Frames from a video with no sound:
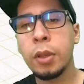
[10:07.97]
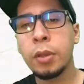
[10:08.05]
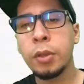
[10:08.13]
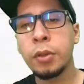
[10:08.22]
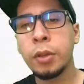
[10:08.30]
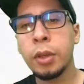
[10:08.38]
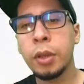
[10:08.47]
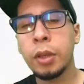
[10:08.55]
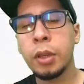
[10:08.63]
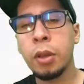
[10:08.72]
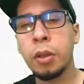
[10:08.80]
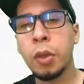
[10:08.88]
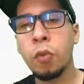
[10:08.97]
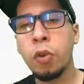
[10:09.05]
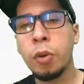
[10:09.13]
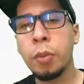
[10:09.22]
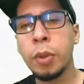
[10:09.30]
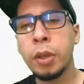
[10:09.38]
You see, now the
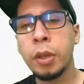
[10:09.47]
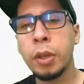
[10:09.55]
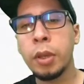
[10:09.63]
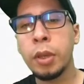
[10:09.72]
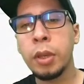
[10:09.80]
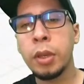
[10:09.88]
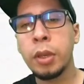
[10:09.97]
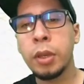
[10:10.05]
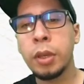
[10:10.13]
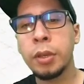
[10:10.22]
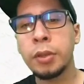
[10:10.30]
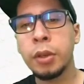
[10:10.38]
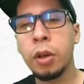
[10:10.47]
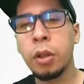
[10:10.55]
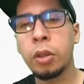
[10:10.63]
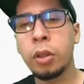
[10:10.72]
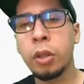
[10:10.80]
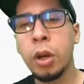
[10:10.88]
Warplane is
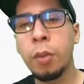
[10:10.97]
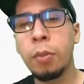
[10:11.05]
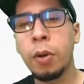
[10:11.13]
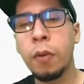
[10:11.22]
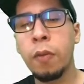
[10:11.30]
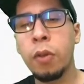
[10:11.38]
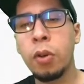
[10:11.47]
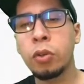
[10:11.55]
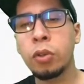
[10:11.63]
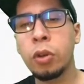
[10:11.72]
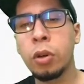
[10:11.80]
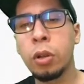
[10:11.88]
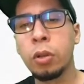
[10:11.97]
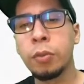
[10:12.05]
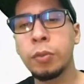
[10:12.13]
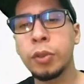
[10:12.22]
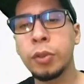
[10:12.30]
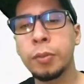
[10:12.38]
on top of those
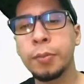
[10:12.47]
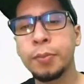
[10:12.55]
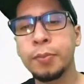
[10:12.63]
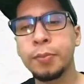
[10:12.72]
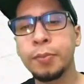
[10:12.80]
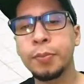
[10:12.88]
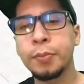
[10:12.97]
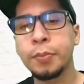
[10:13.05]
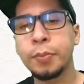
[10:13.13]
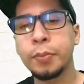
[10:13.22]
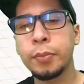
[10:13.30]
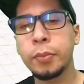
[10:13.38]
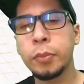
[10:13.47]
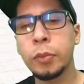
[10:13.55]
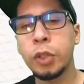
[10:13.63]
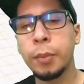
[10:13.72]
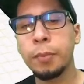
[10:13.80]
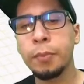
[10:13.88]
columns.
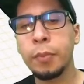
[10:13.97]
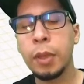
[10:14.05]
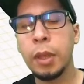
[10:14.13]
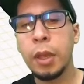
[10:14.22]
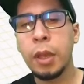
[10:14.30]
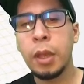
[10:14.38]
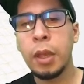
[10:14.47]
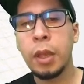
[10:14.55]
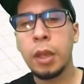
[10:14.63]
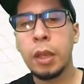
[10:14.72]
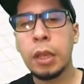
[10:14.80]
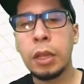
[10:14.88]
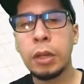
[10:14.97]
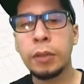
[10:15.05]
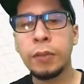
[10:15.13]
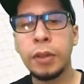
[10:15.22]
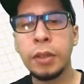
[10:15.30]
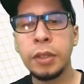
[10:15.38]
Okay, now let's
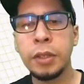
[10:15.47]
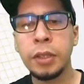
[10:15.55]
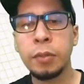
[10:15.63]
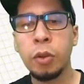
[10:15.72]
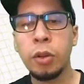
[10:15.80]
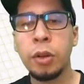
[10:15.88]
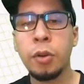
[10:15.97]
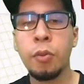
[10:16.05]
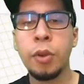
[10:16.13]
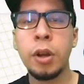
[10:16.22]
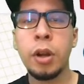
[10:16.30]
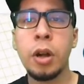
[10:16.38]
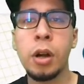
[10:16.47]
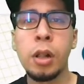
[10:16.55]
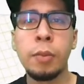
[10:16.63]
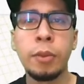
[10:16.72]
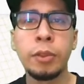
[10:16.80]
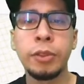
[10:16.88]
finish this spoiler. We are
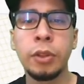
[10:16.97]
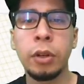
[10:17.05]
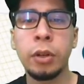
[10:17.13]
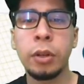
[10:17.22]
almost done.